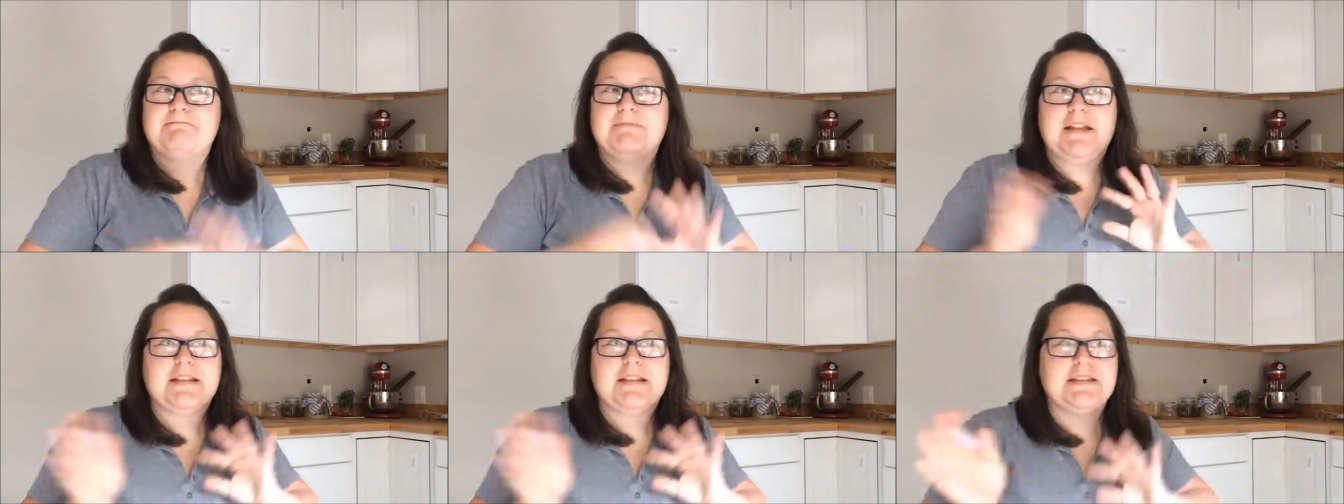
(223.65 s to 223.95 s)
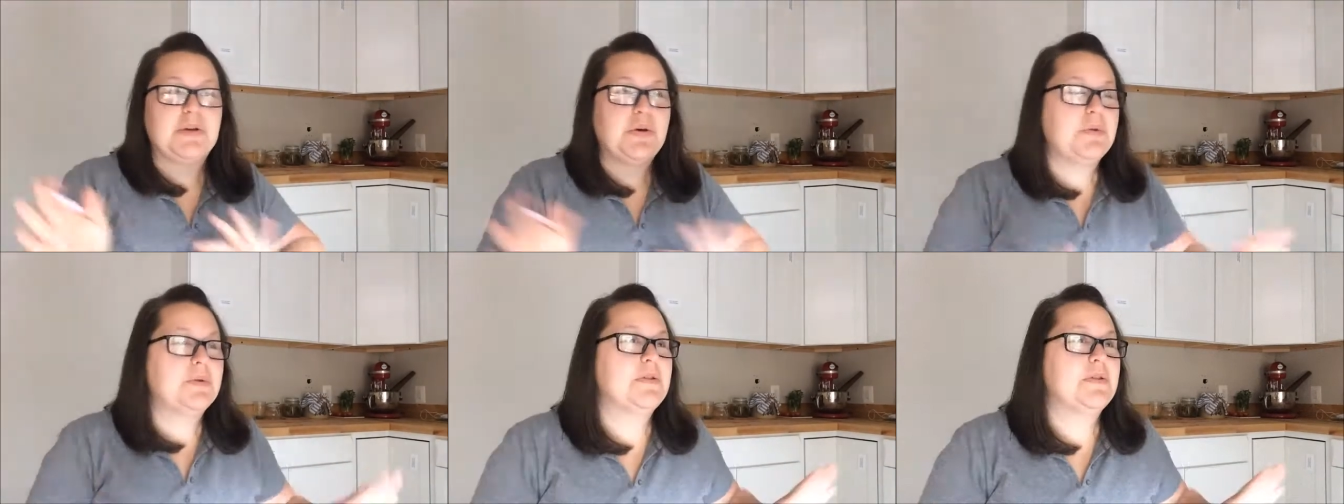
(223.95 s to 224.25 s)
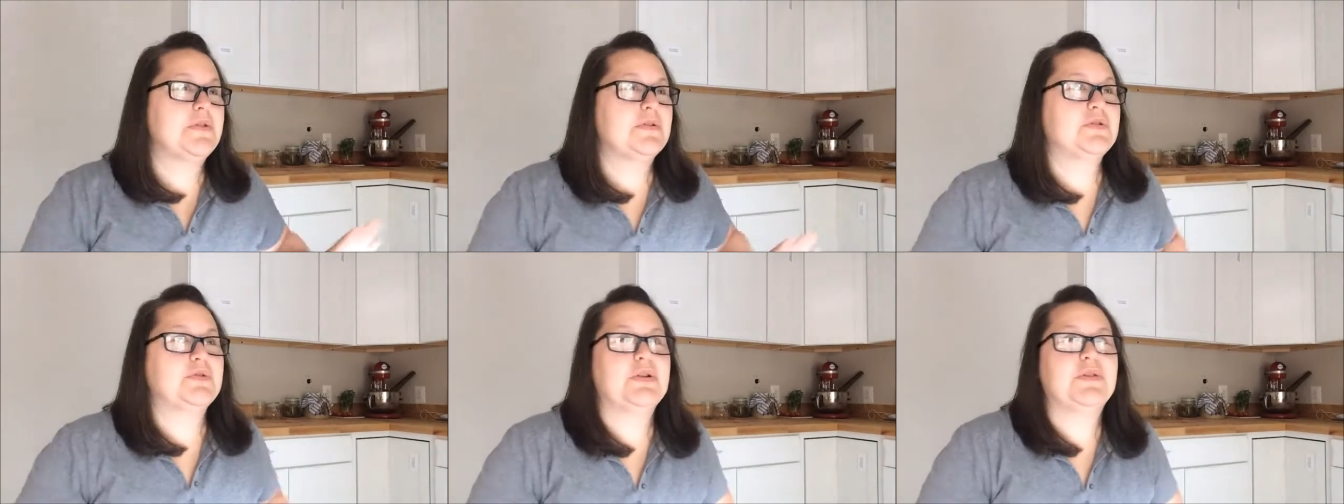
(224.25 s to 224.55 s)
that's a whole
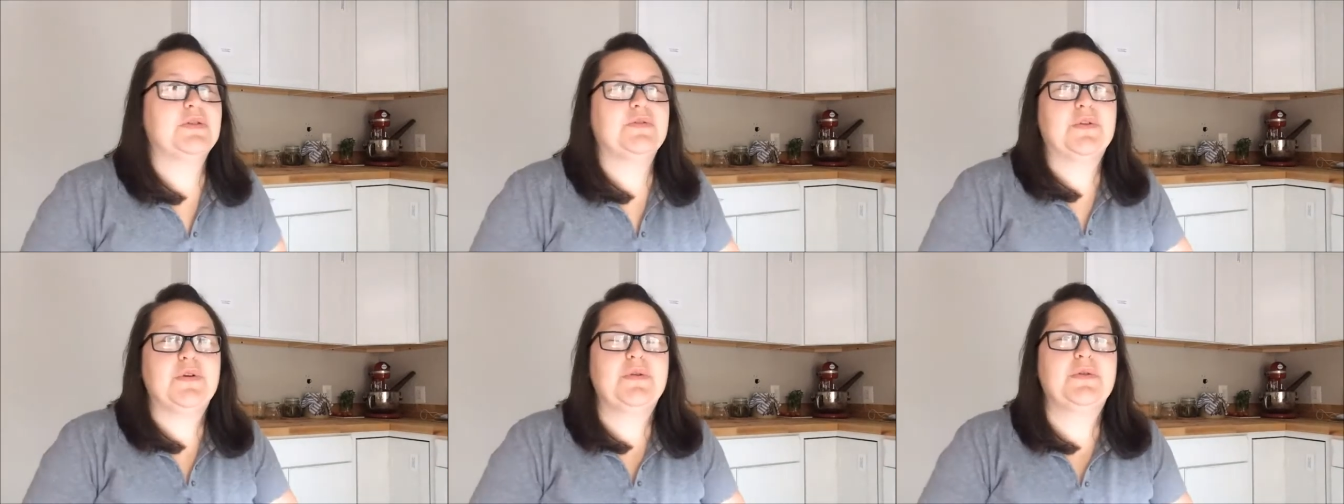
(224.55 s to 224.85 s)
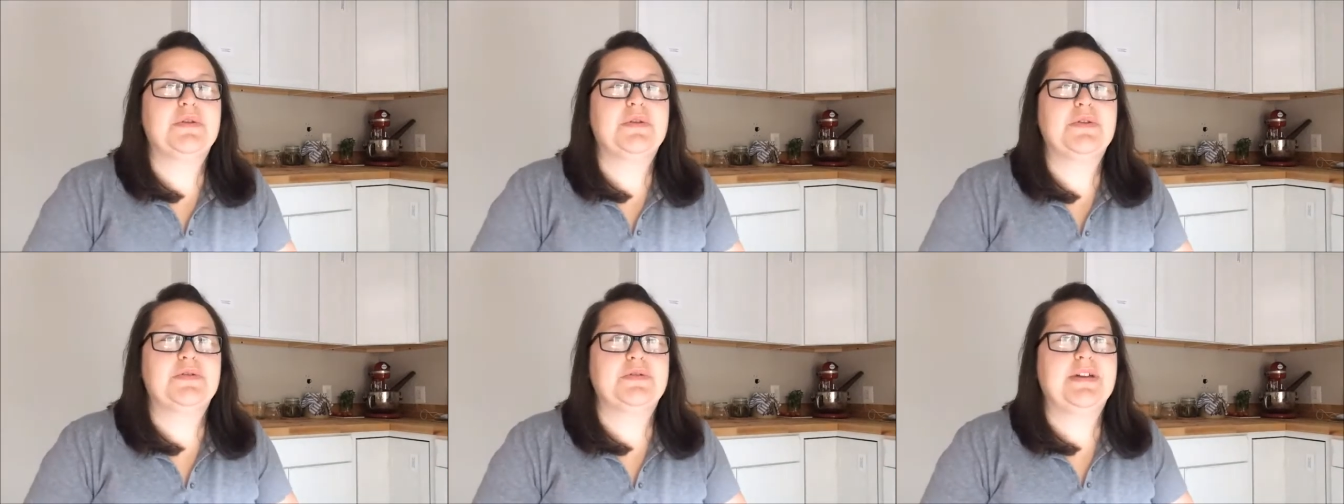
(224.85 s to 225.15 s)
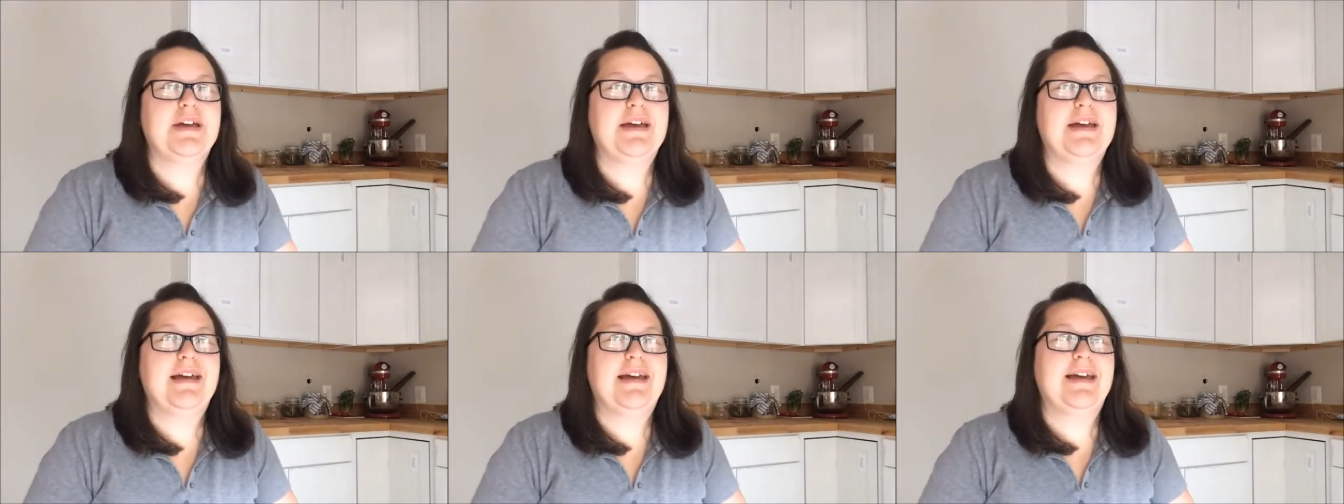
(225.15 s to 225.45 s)
other story for a whole other
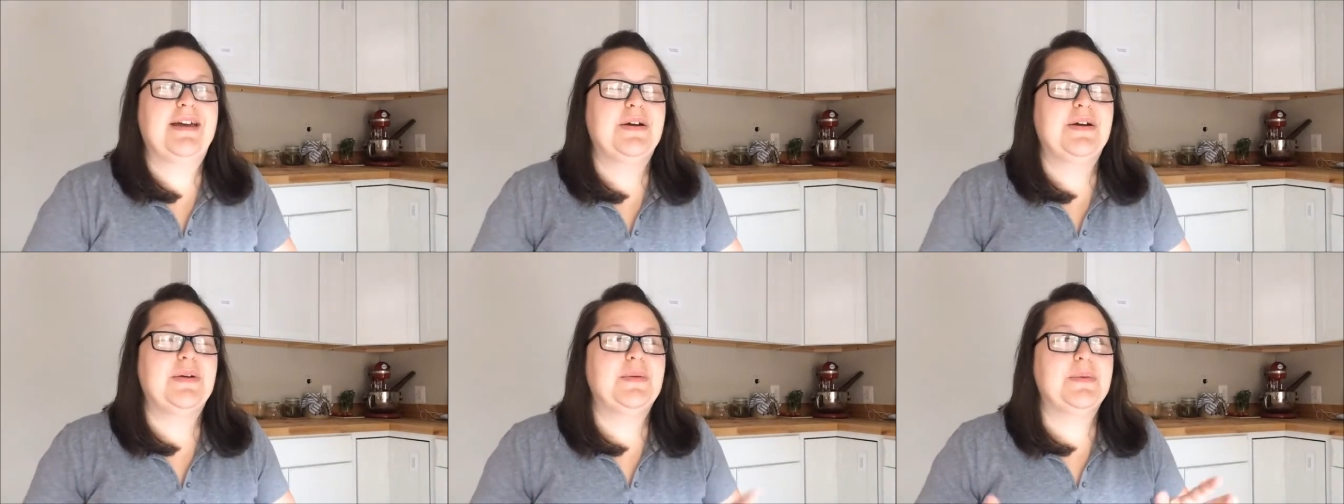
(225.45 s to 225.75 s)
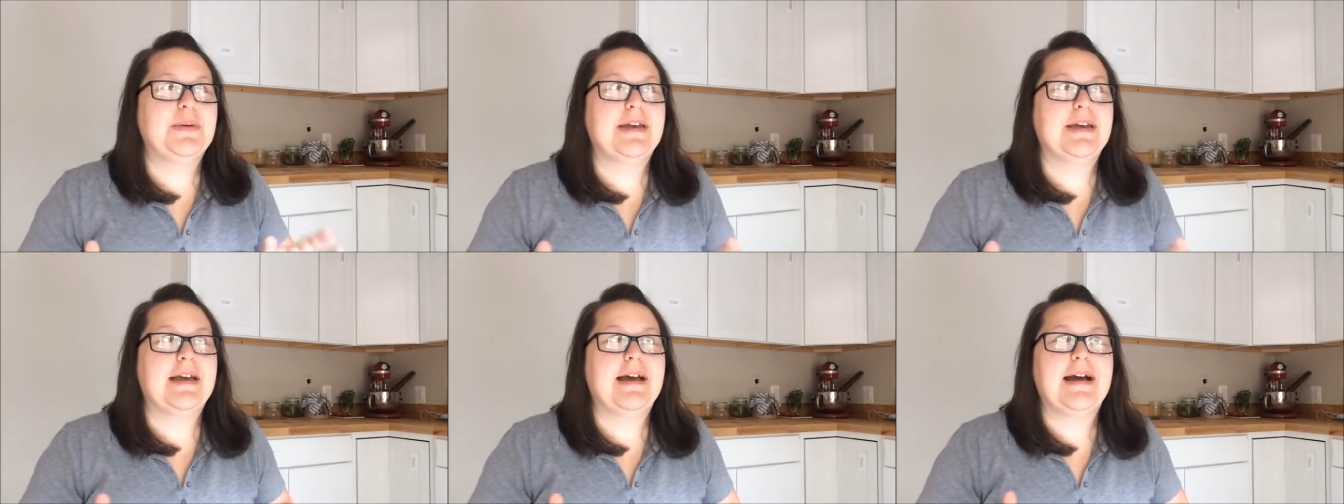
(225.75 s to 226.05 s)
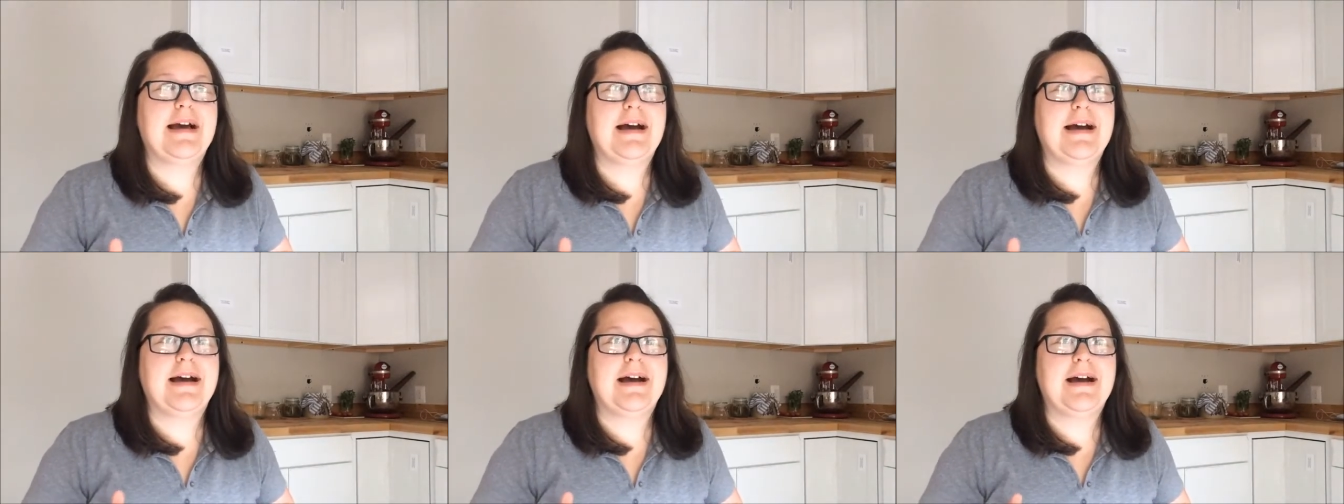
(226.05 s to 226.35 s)
day. We
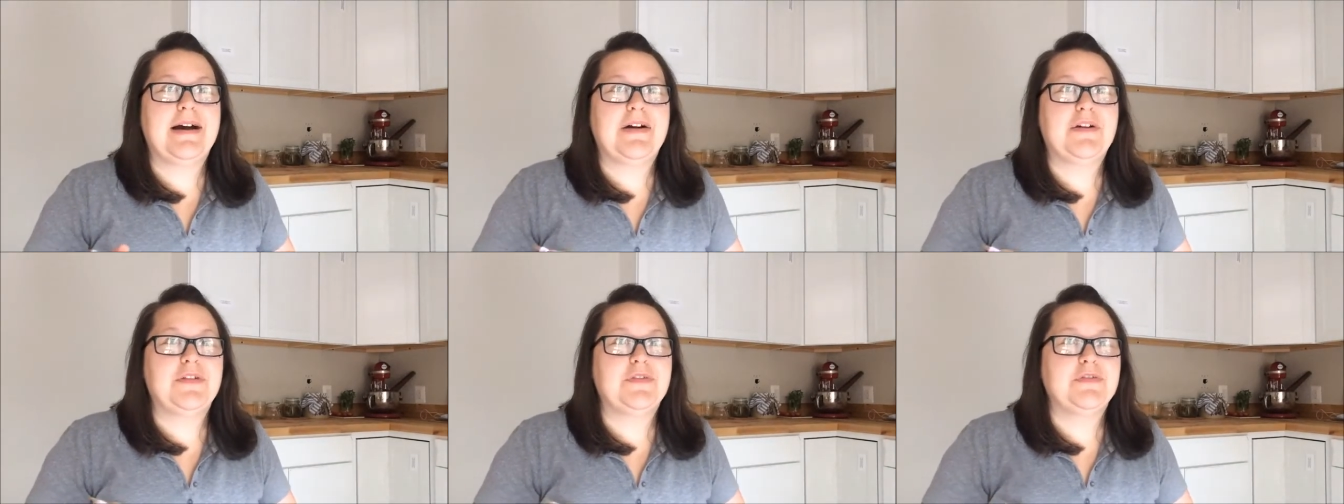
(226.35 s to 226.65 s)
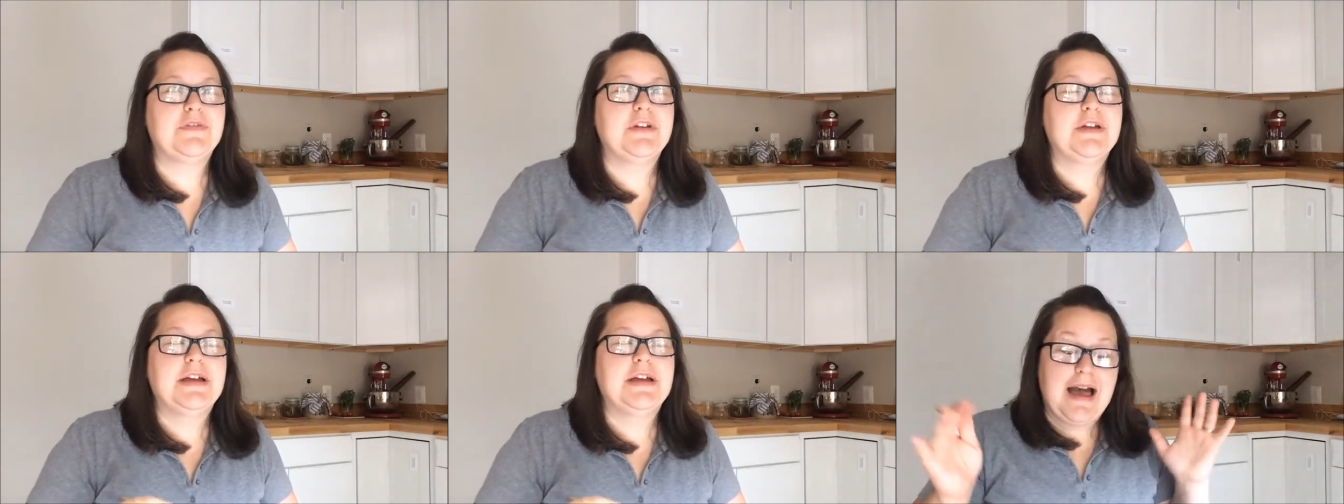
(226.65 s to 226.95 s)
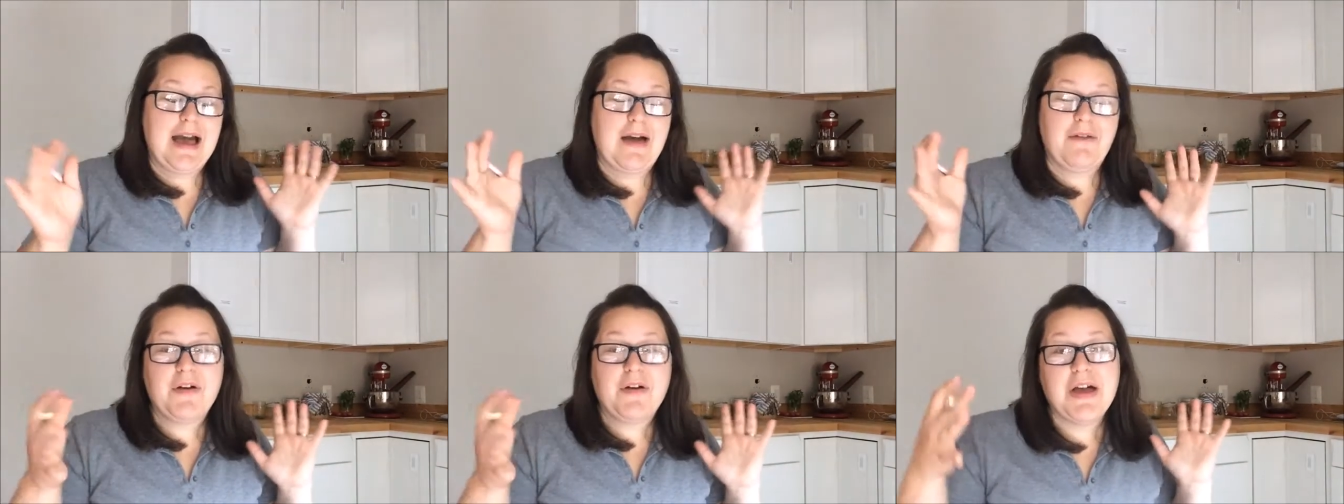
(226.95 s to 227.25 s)
have
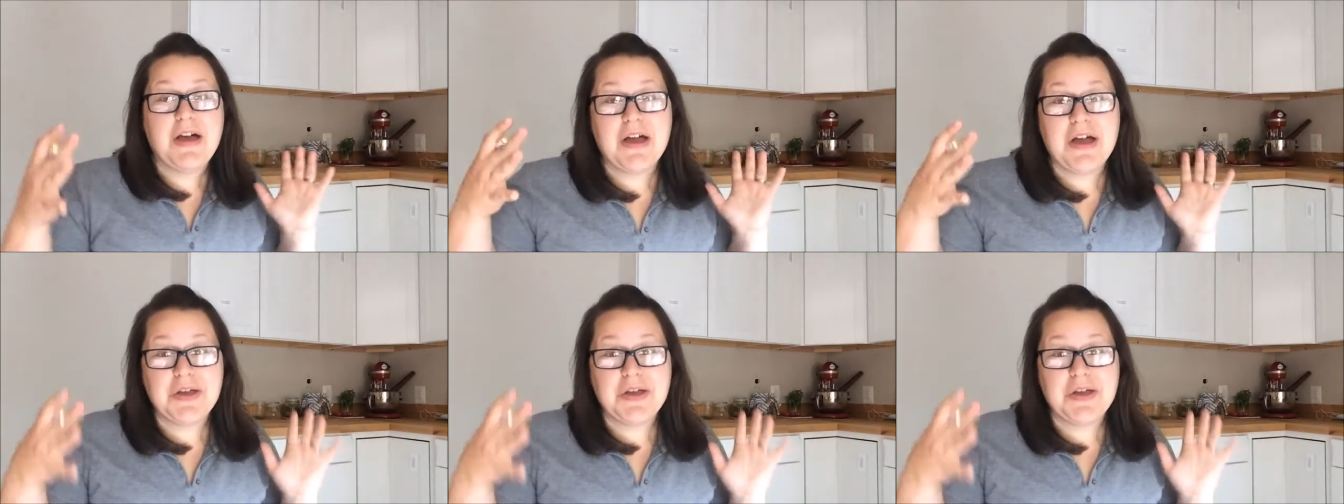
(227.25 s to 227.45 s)
have